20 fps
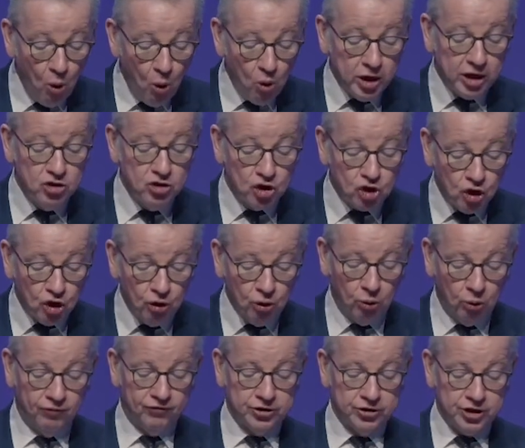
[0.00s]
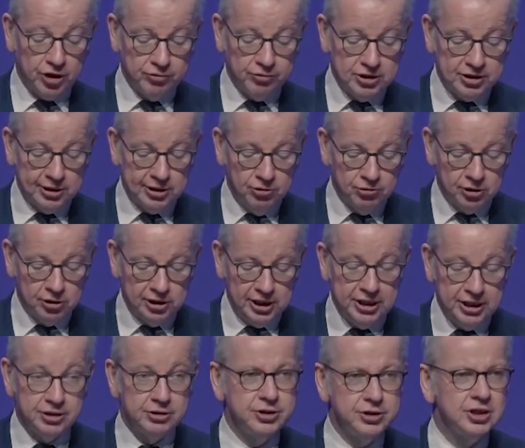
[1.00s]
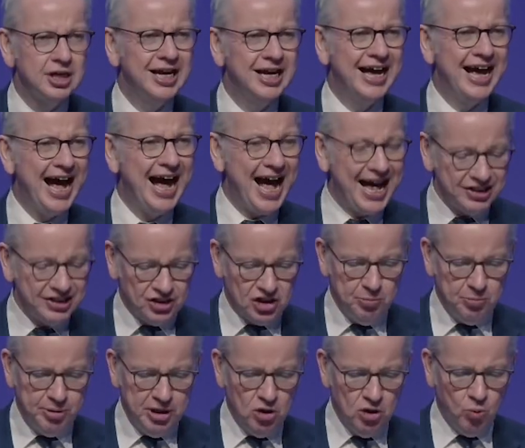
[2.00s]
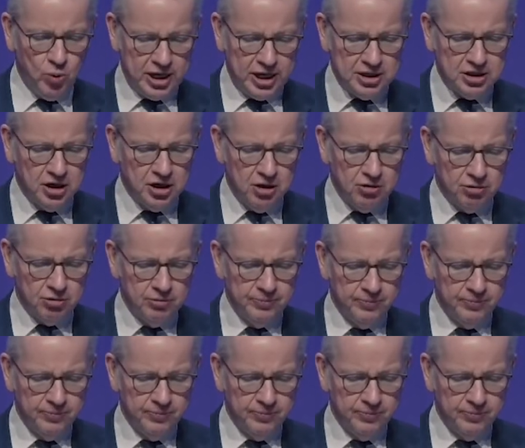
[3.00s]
control for Surrey's local leaders has to be the way to go.